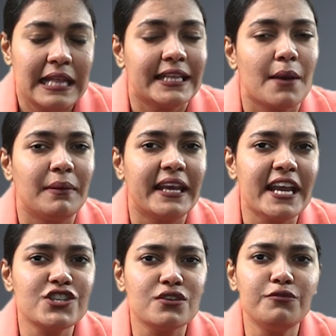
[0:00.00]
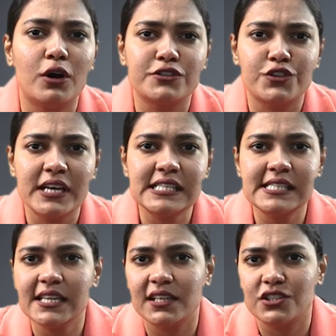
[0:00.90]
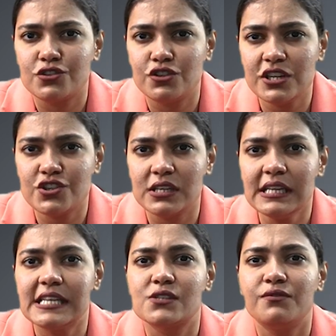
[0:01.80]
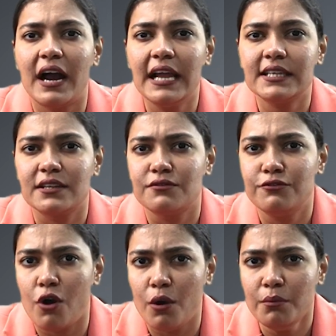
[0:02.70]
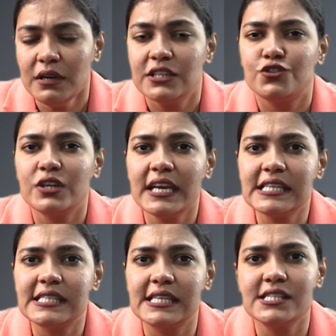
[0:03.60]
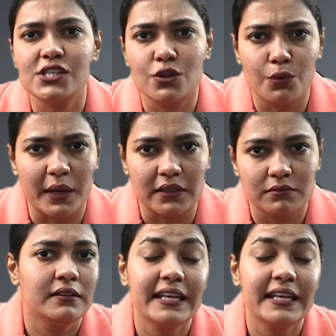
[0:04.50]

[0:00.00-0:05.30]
The application for GST registration is filed in form GST-01.